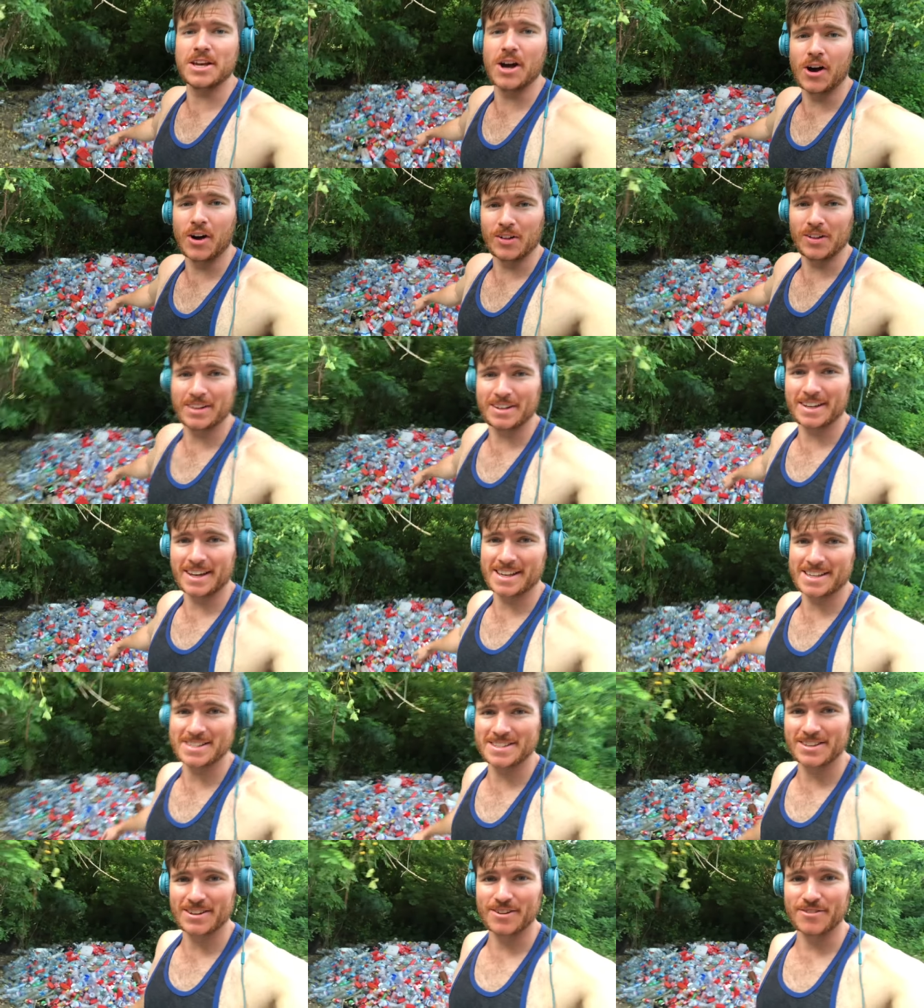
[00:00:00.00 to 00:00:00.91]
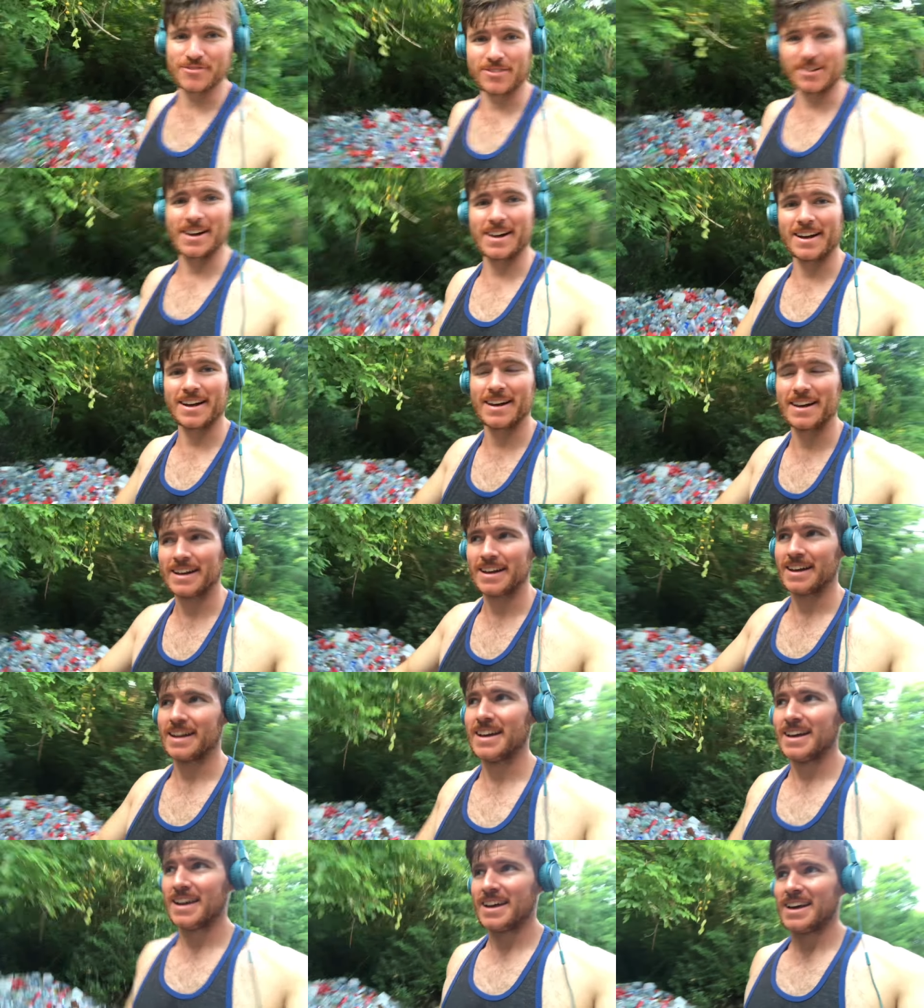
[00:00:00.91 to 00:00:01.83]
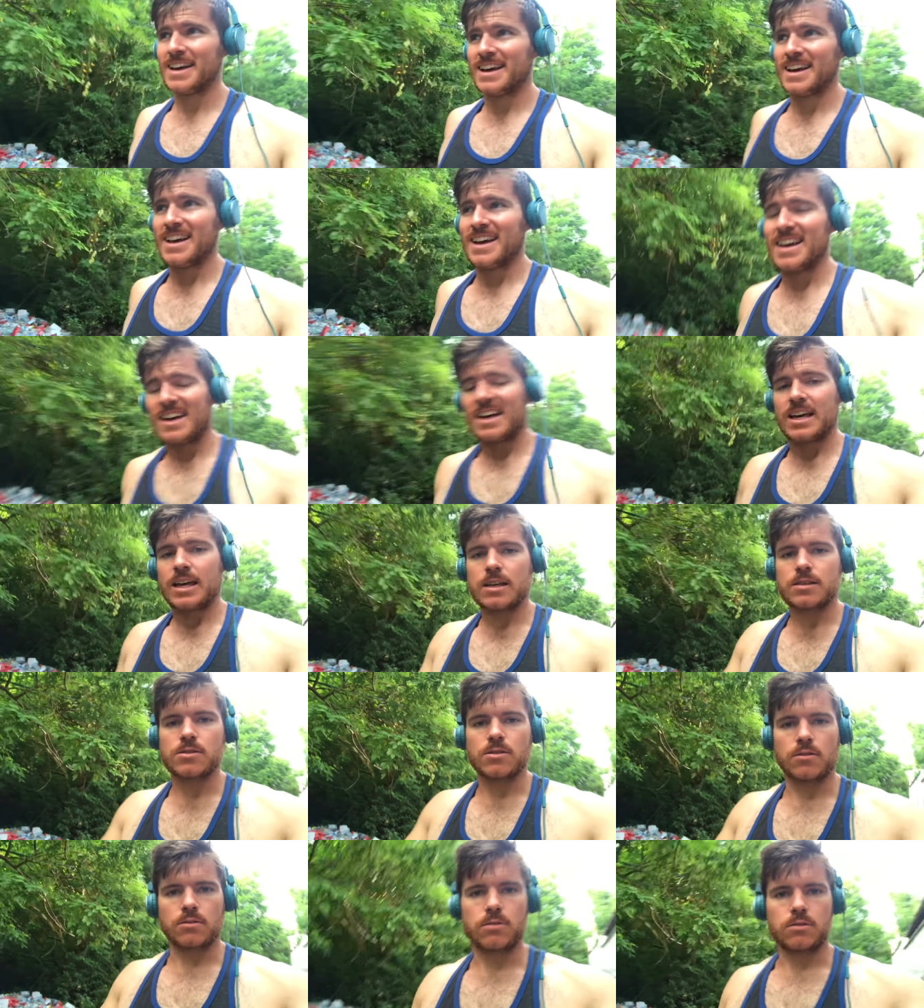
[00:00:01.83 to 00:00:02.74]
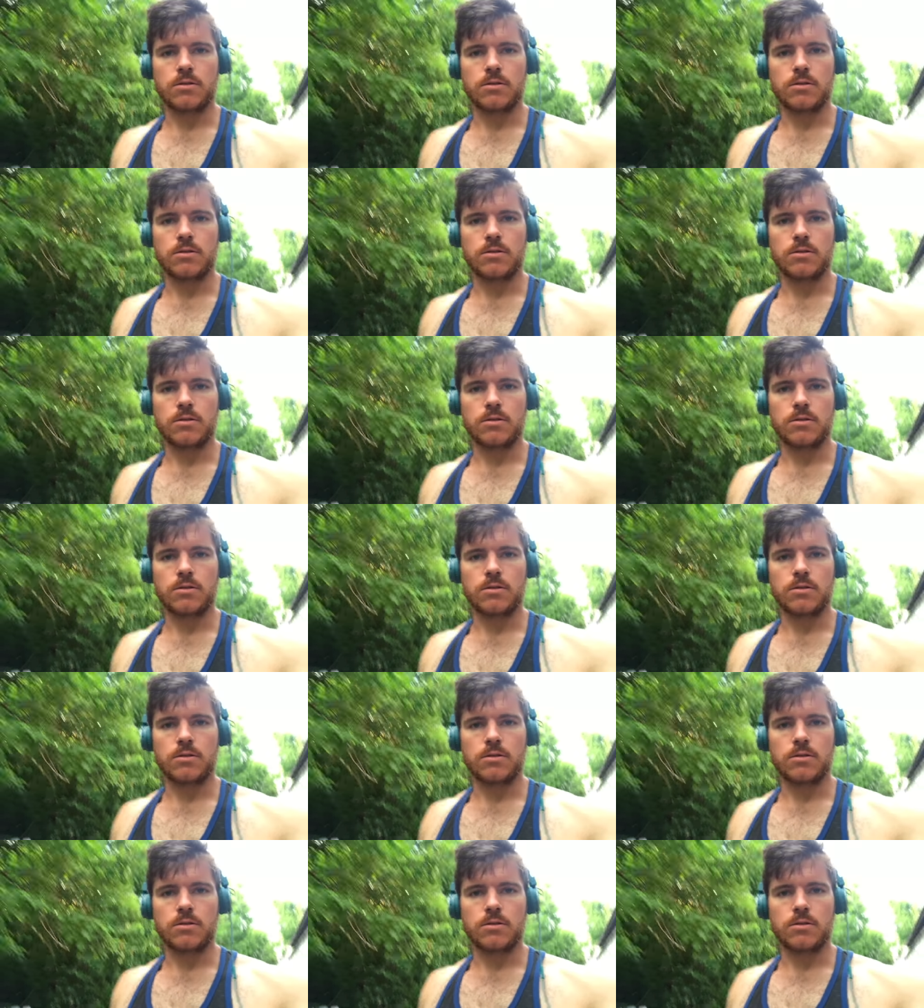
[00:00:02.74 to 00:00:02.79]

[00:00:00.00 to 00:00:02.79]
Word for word: holiday so far. It's not